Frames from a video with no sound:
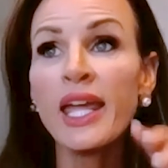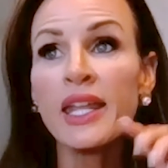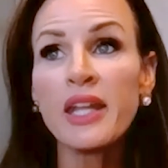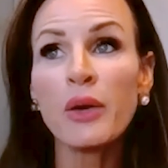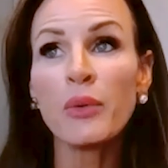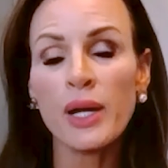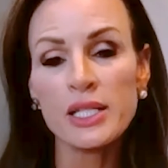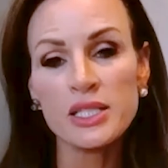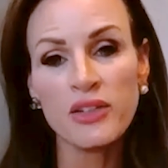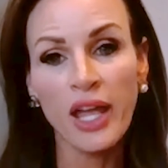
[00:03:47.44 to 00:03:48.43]
And I
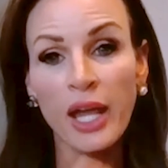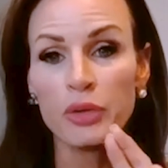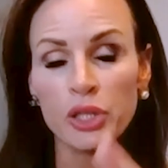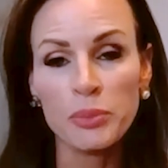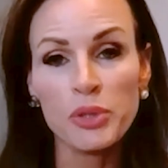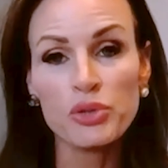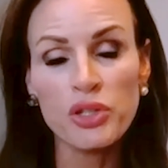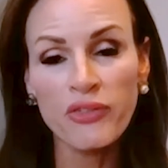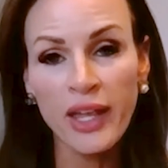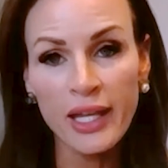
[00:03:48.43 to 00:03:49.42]
would
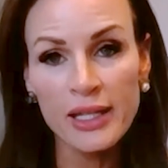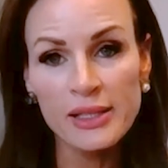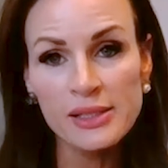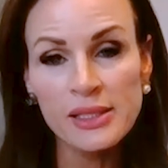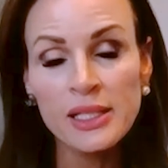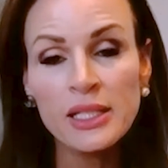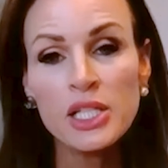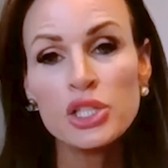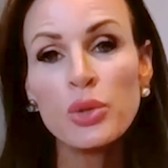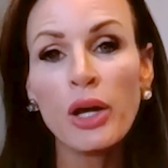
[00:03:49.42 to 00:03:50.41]
commute to Vegas,
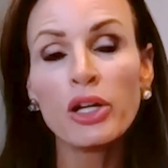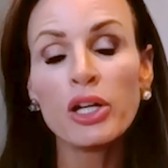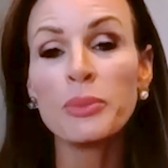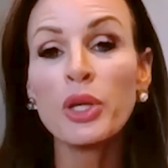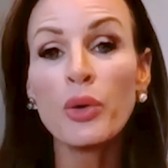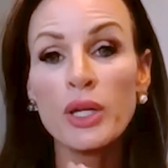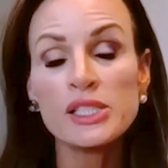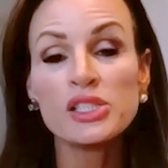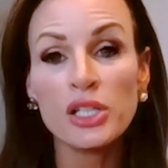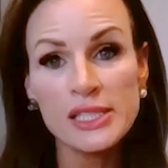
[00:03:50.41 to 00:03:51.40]
2-hour commute,
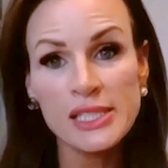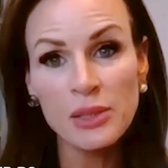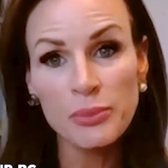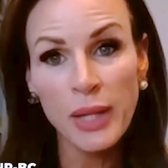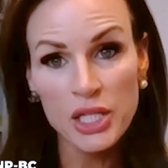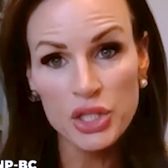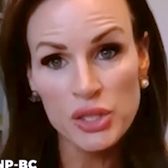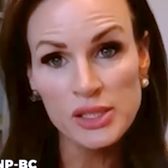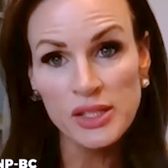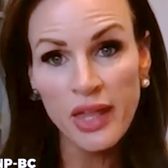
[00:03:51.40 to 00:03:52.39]
and start seeing
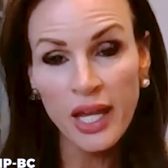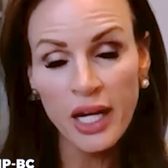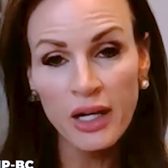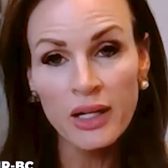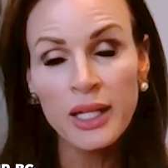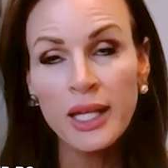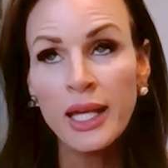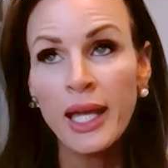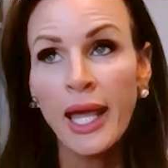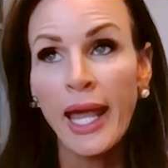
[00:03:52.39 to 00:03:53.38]
patients there.
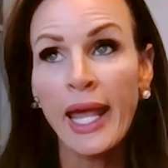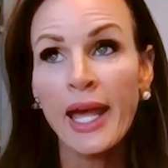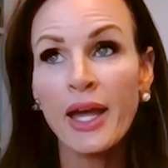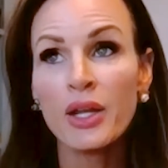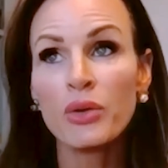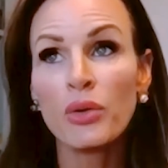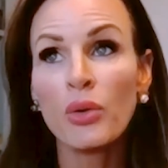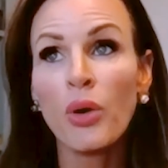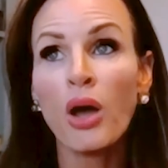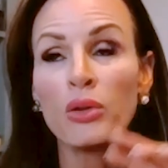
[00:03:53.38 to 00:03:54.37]

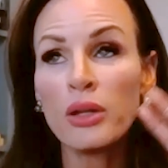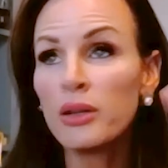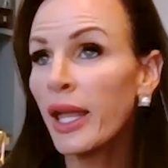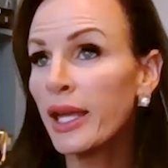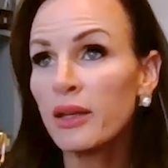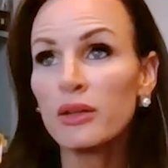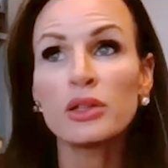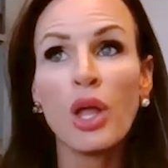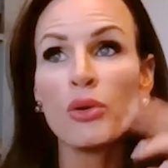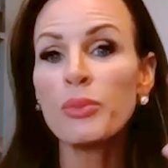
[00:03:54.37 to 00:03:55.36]
And like,
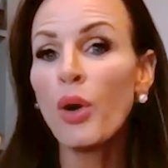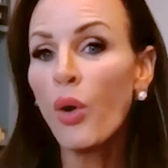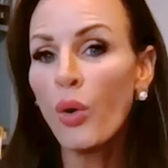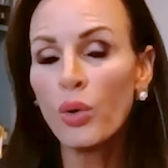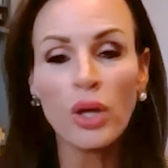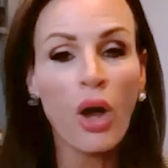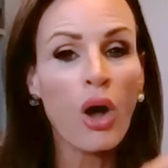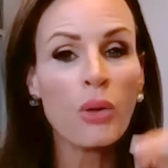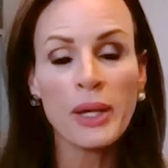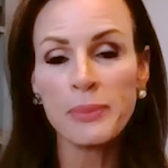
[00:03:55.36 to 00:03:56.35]
lo and behold,
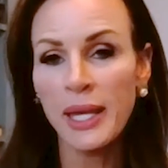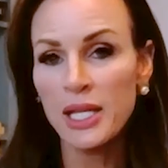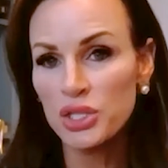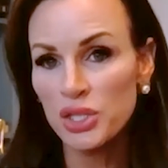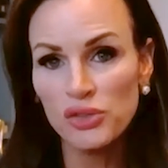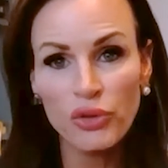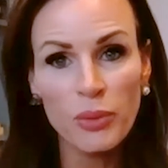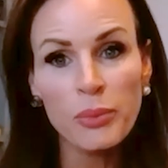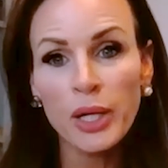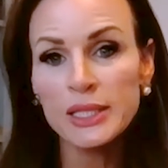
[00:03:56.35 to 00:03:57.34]
all my patients
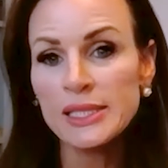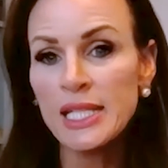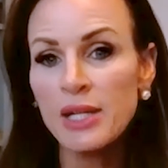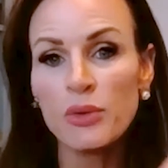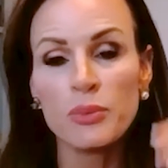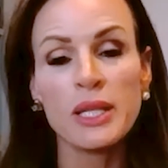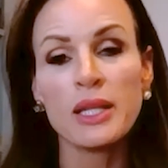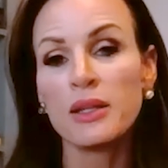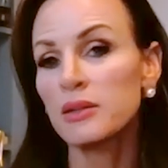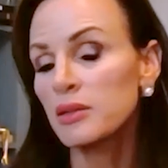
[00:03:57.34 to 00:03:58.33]
from Park City would
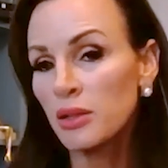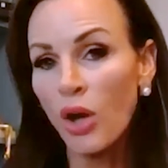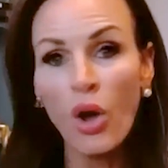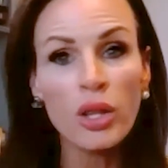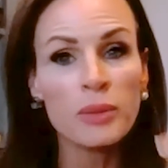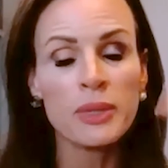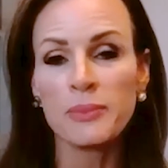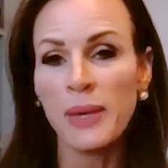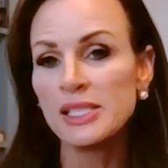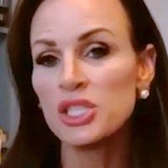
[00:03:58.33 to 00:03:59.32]
be calling
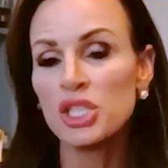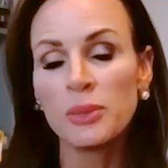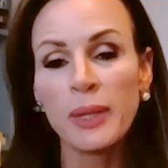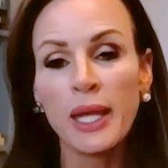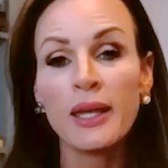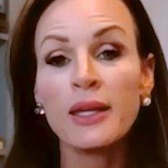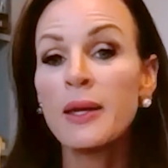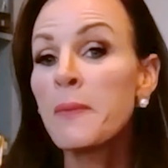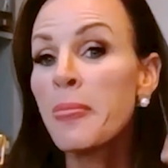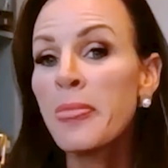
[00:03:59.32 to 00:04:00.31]
me, messaging me.